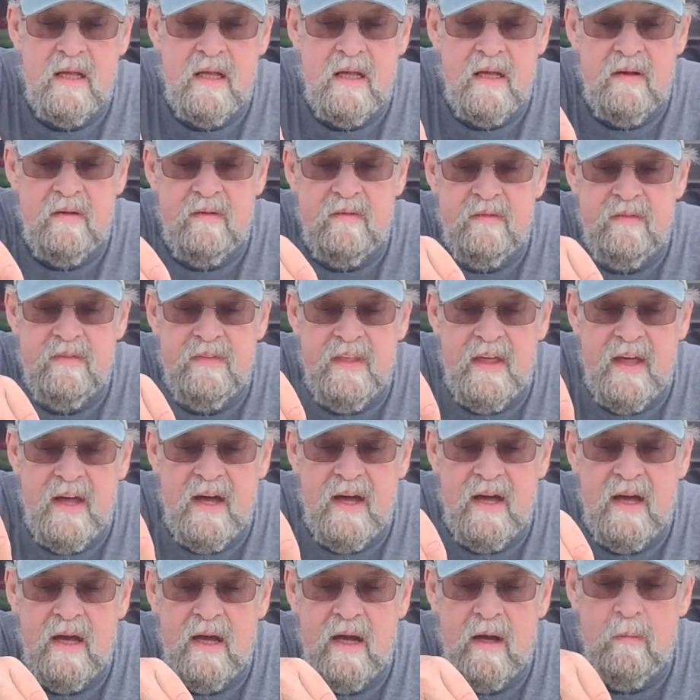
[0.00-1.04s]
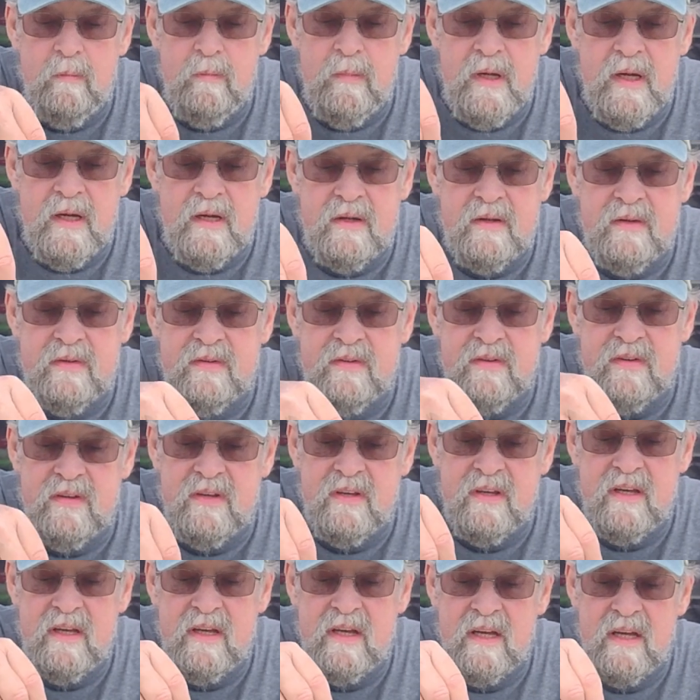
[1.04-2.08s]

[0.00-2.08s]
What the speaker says: Give that a mix.